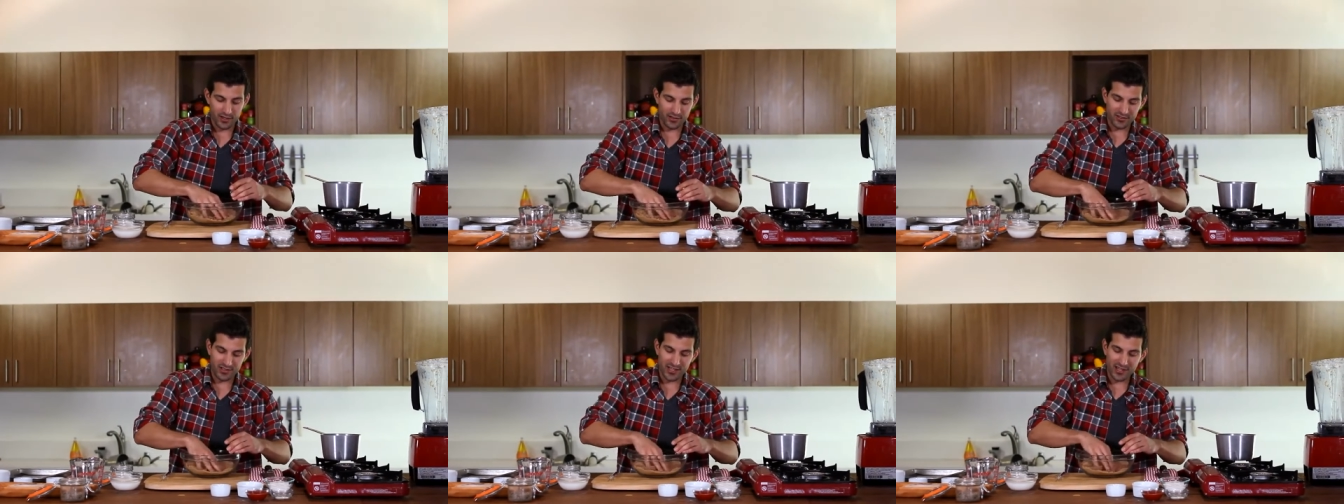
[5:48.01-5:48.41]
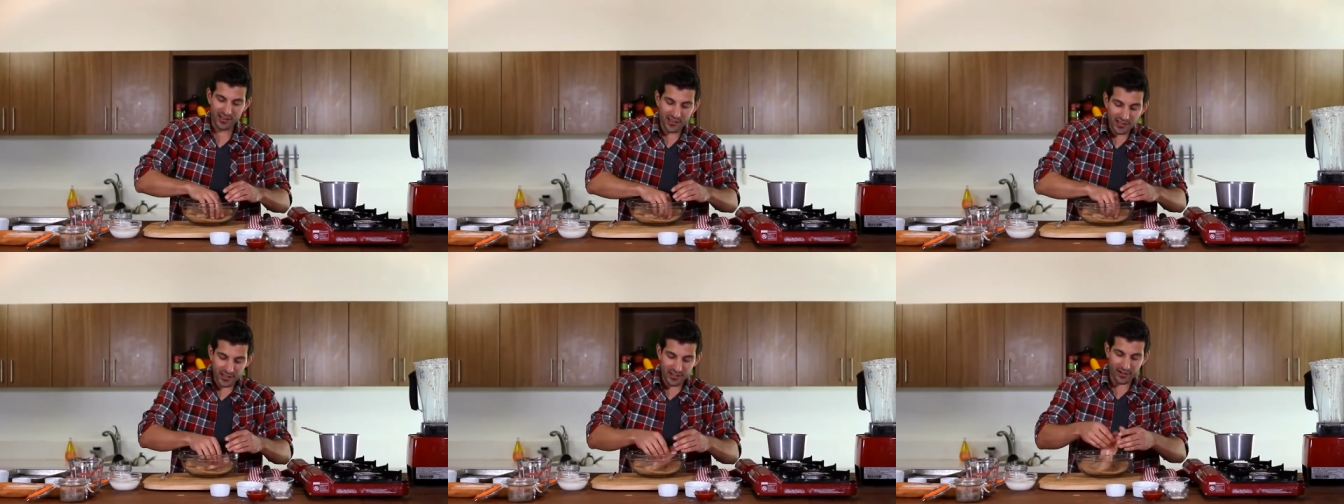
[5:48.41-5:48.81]
You'll see a
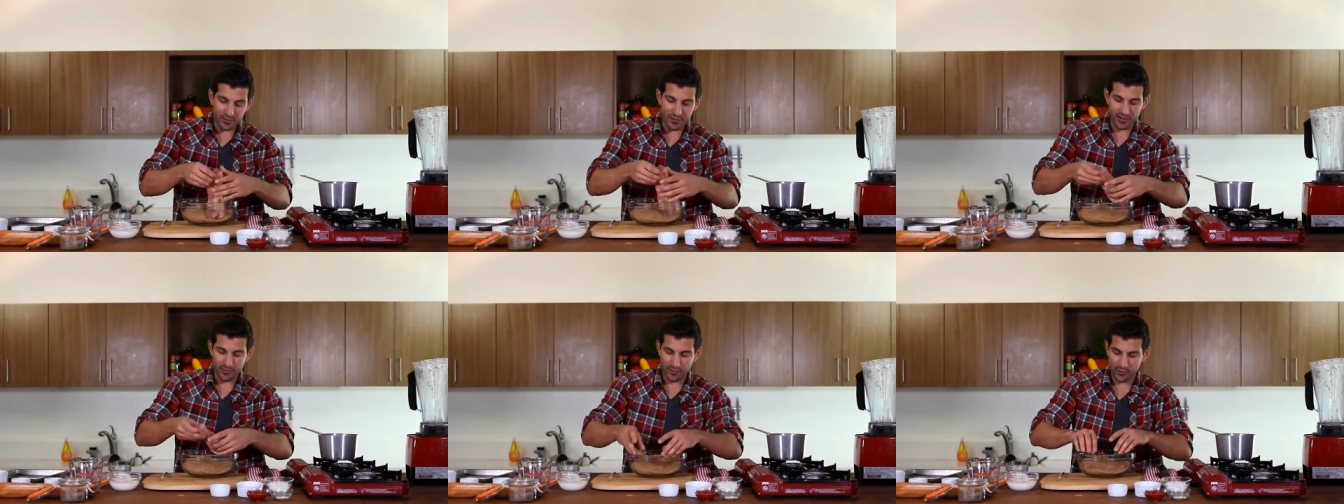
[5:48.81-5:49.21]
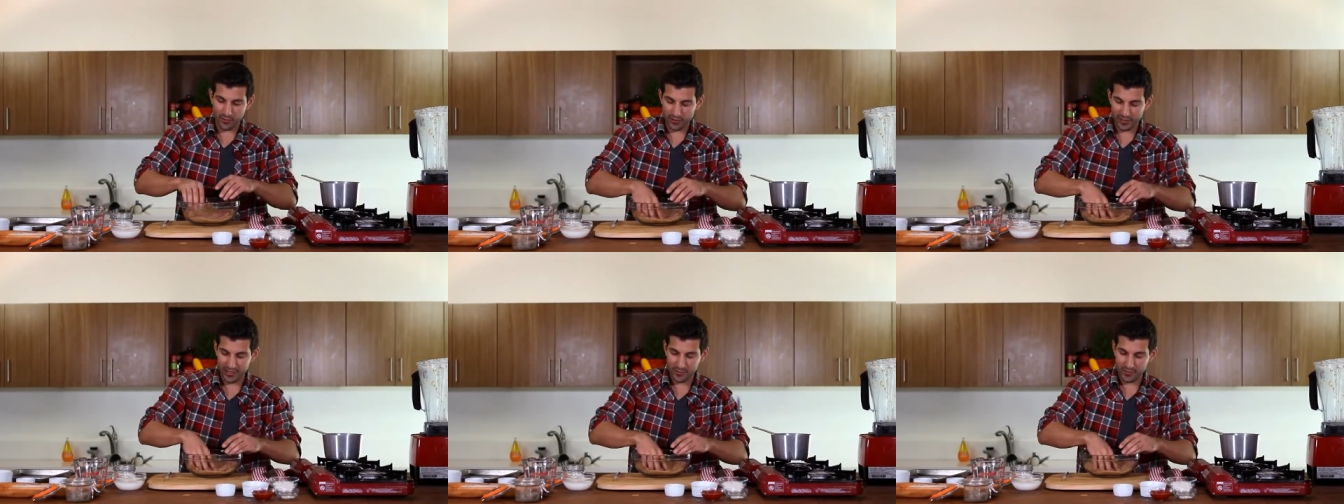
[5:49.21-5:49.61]
little bit
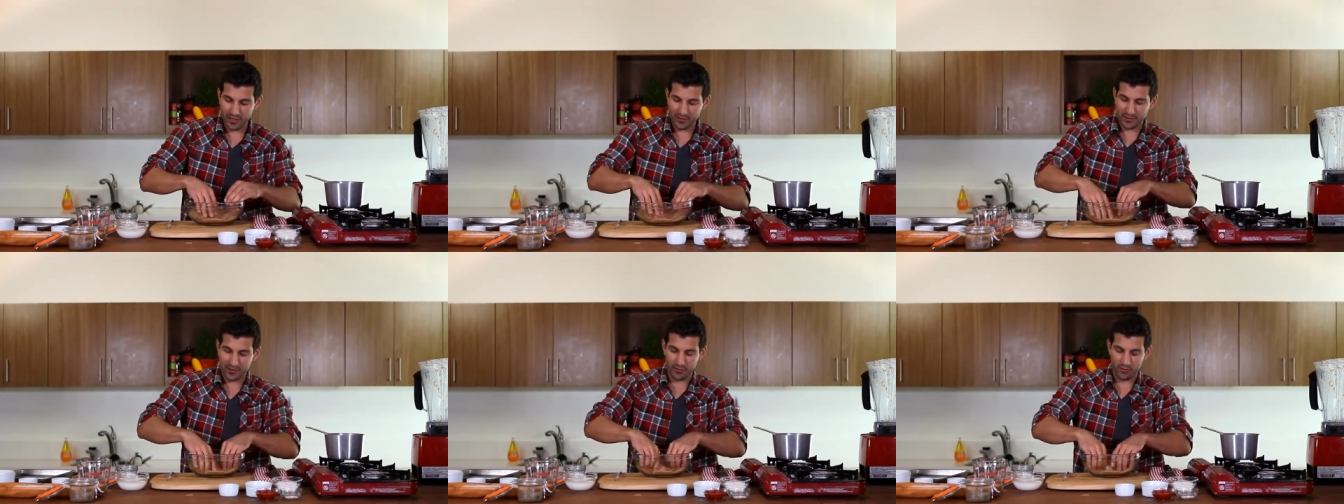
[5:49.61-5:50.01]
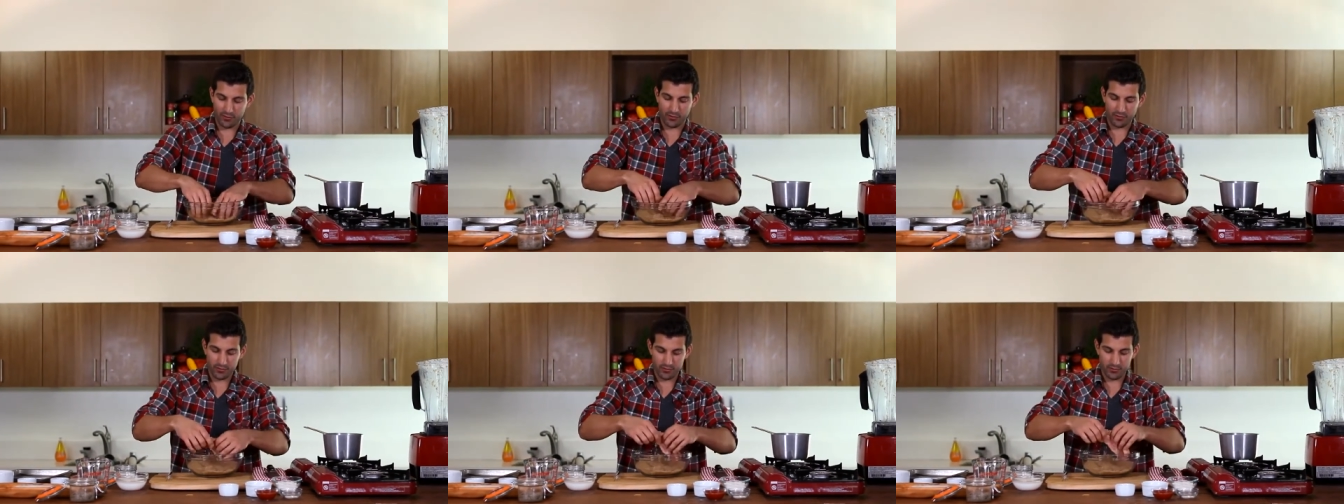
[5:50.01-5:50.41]
more lean meat than
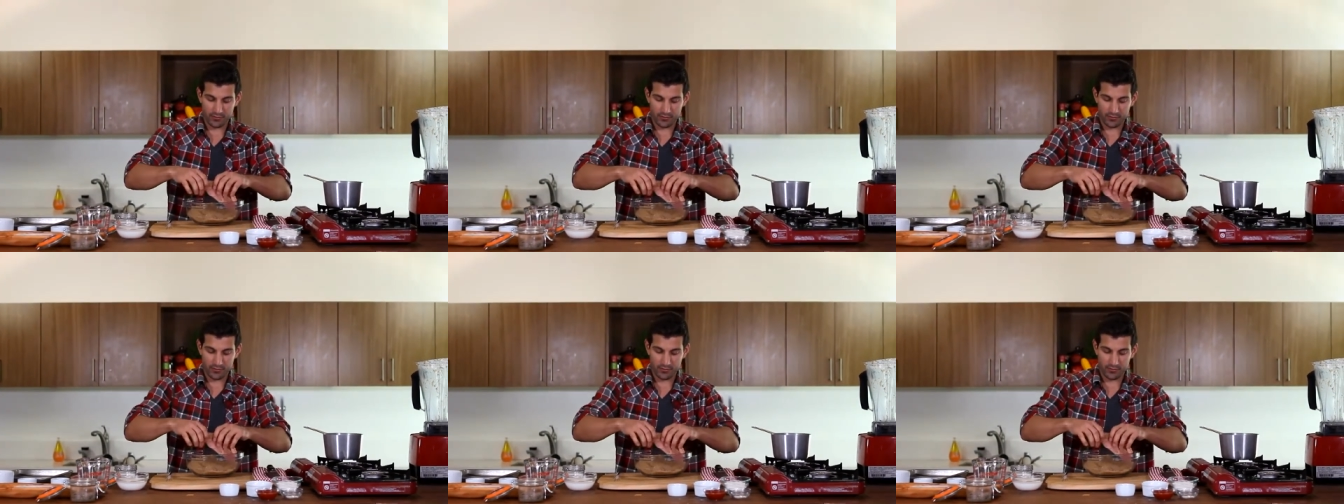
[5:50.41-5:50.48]
normal.